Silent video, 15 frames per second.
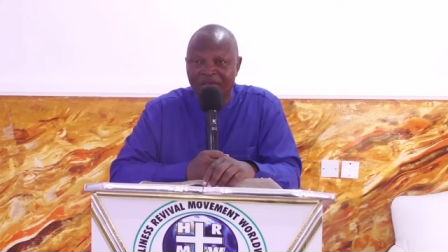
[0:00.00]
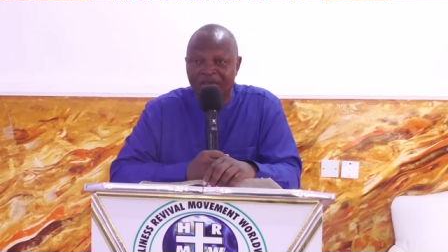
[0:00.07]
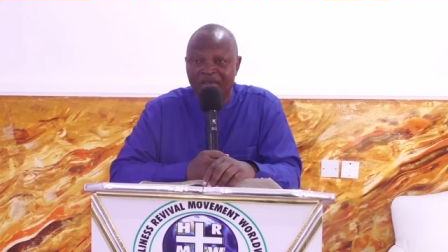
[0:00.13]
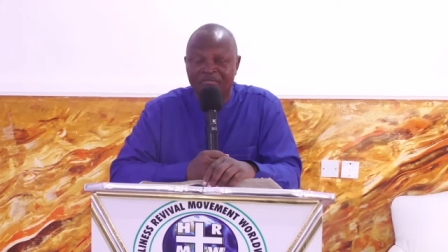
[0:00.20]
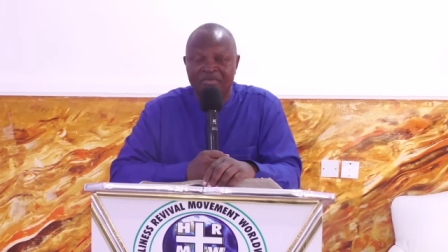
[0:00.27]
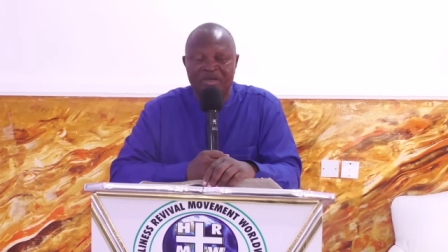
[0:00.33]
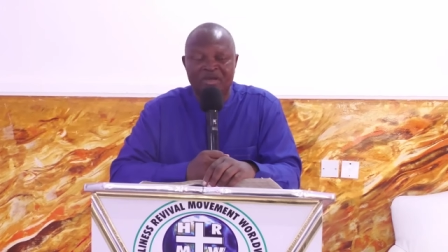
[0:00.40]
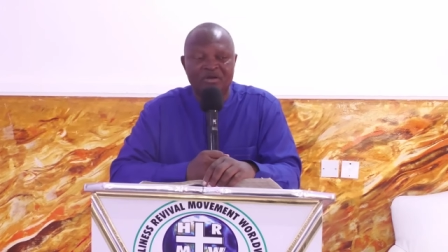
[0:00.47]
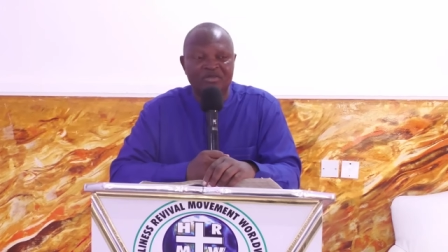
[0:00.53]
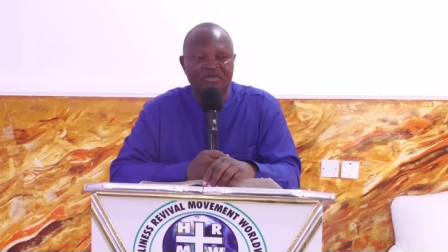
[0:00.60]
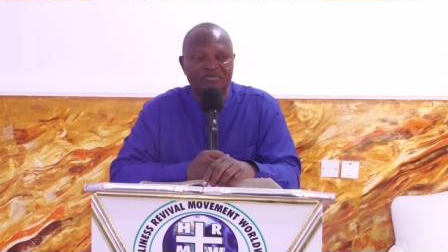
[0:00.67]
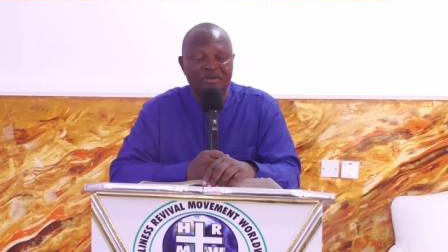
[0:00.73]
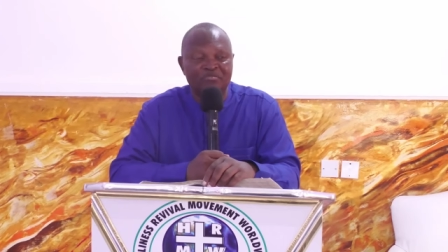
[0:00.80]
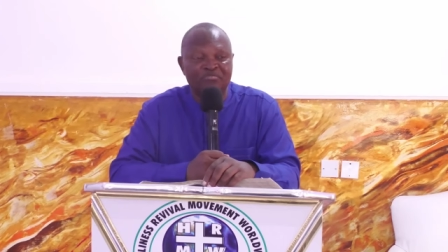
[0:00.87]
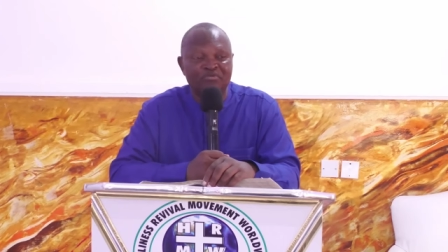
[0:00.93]
because of
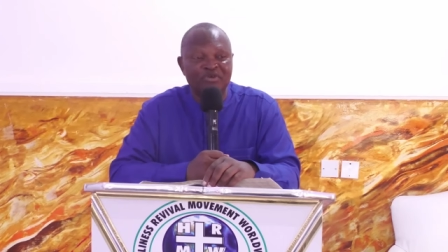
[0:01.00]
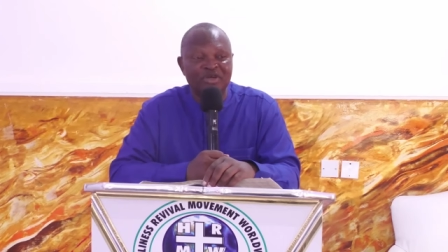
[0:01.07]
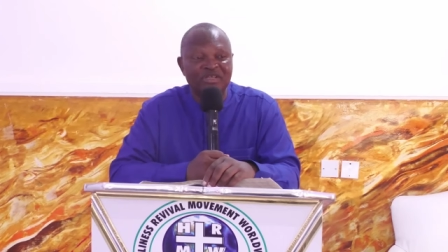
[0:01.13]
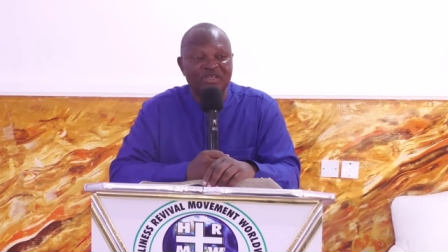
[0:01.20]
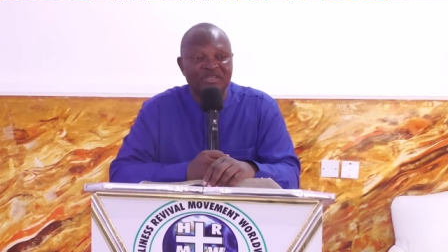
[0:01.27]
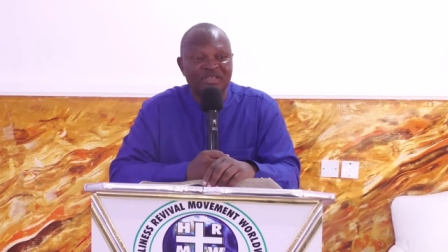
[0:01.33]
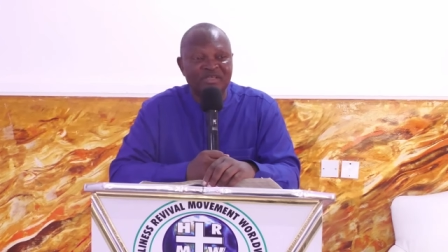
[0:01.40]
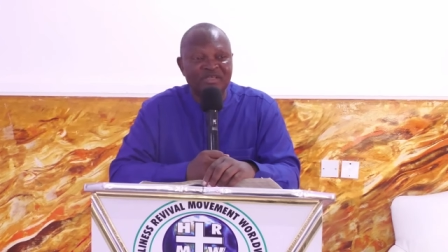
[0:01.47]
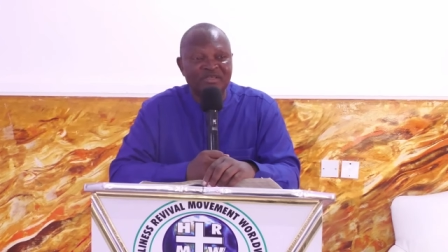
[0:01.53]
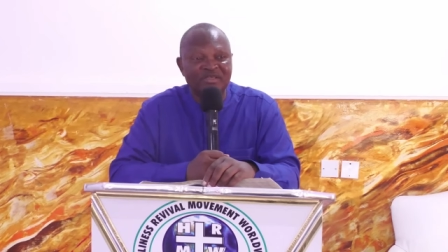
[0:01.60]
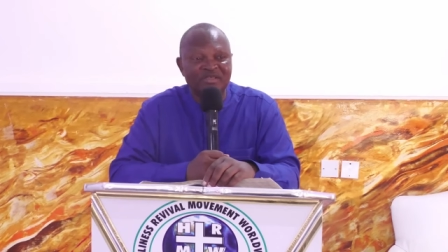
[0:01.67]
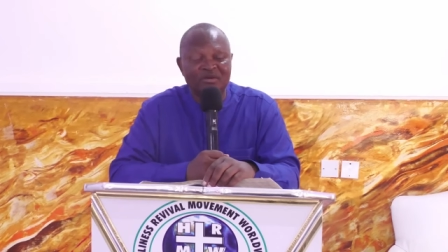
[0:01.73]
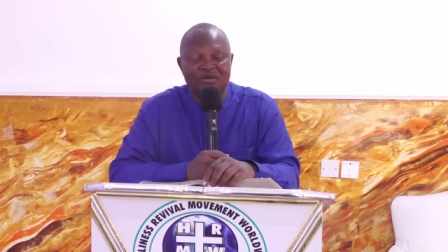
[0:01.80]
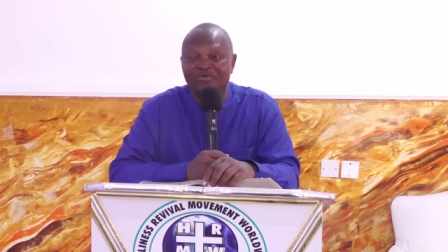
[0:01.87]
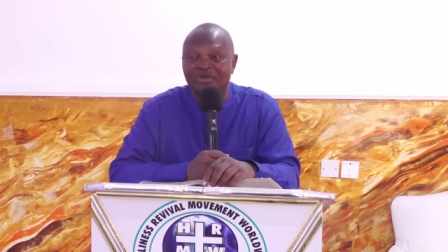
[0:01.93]
the presence
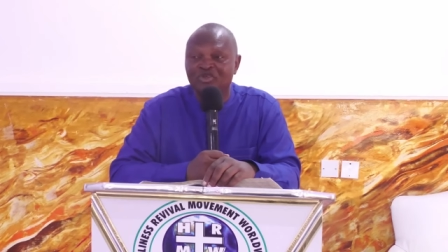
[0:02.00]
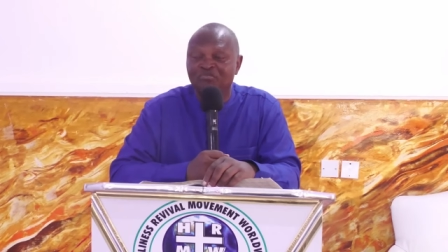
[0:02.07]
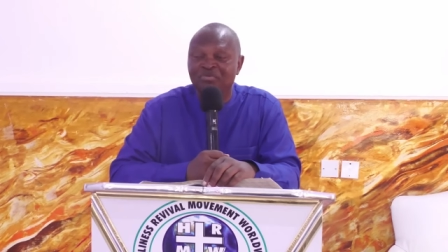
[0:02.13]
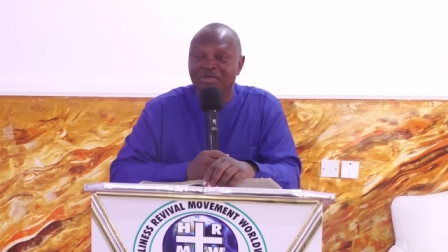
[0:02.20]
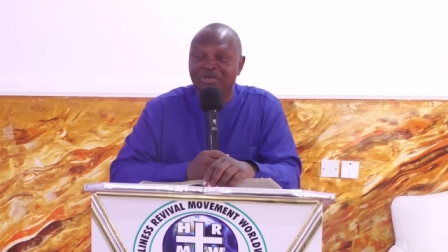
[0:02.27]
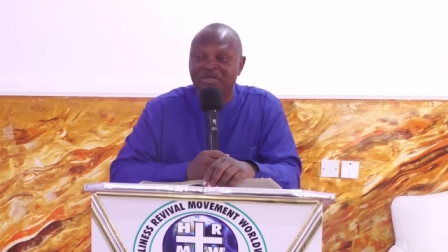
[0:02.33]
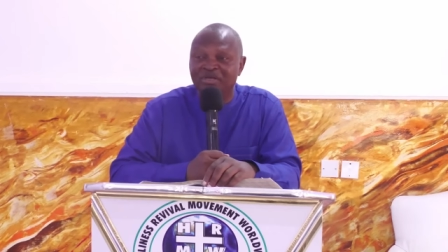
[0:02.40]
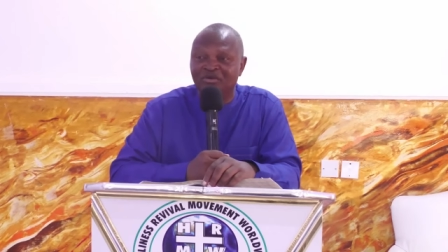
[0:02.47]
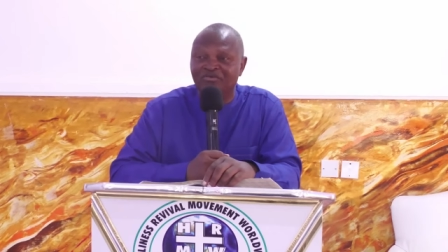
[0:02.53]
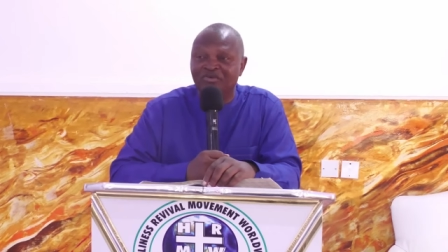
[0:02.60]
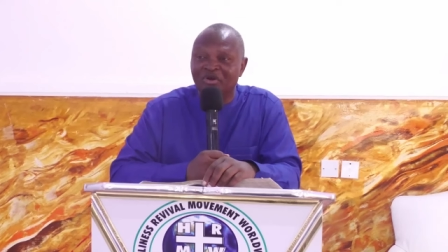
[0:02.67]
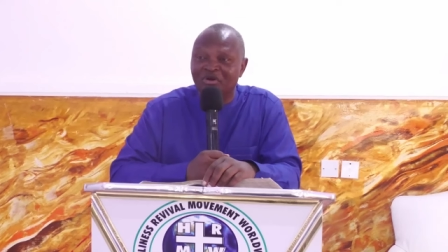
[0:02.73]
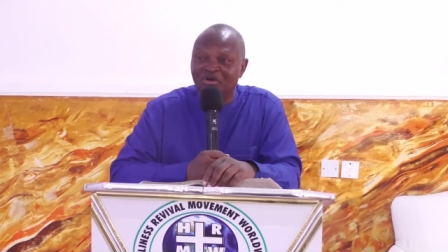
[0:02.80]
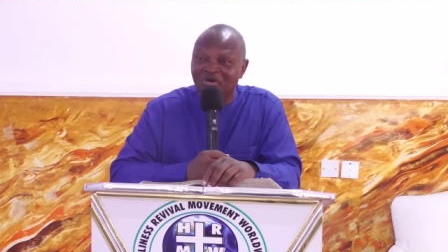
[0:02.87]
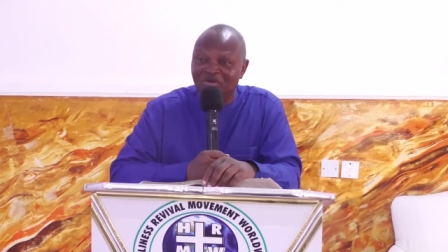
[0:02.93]
of the Spirit of
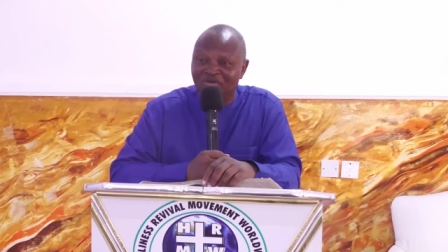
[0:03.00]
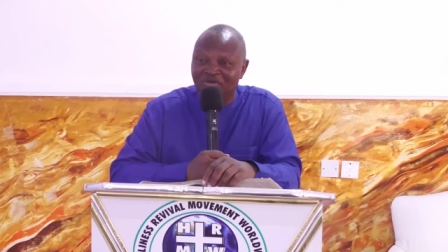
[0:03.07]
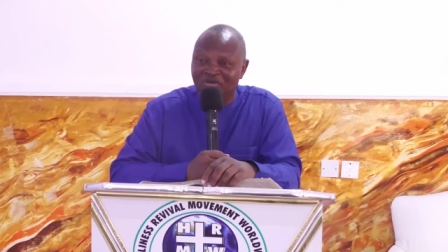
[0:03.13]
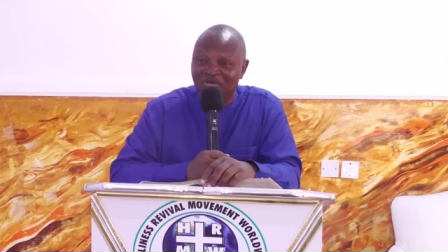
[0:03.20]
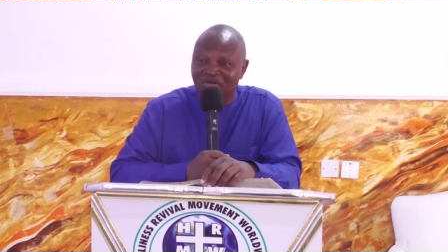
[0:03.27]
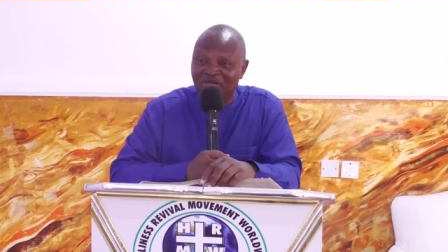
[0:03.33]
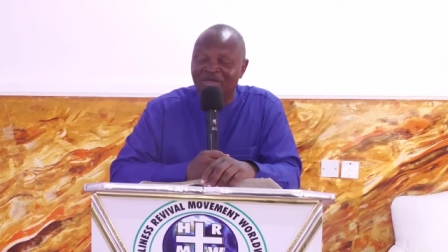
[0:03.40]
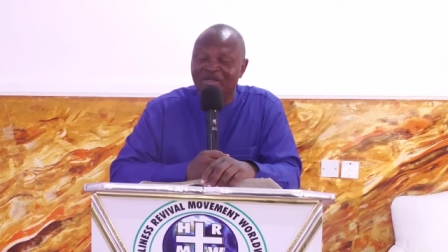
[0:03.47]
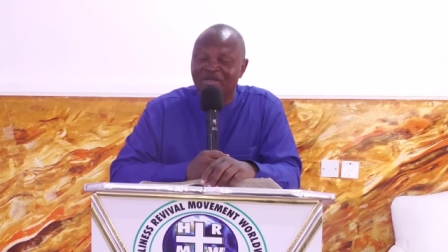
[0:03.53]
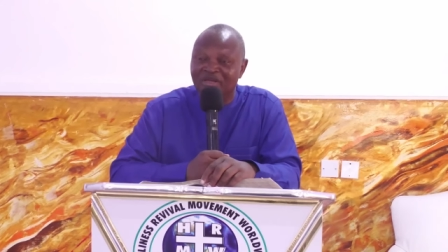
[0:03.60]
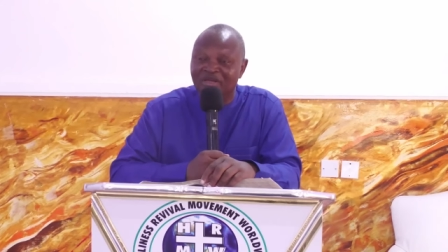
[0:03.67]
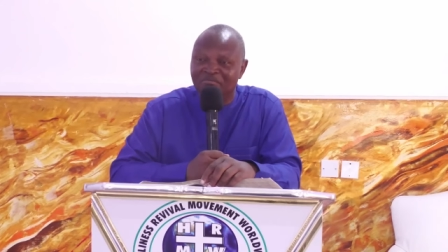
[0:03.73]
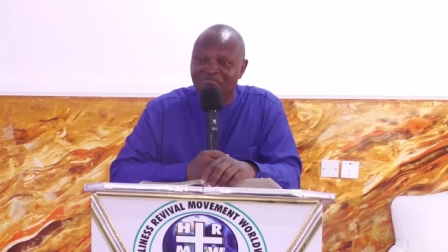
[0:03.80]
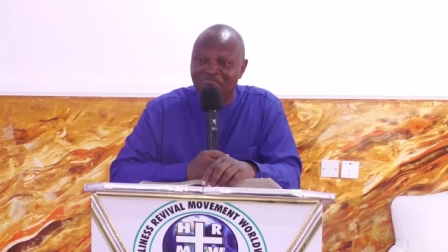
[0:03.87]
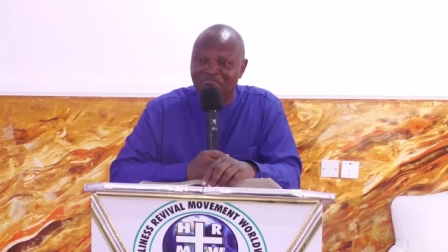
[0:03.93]
God in him.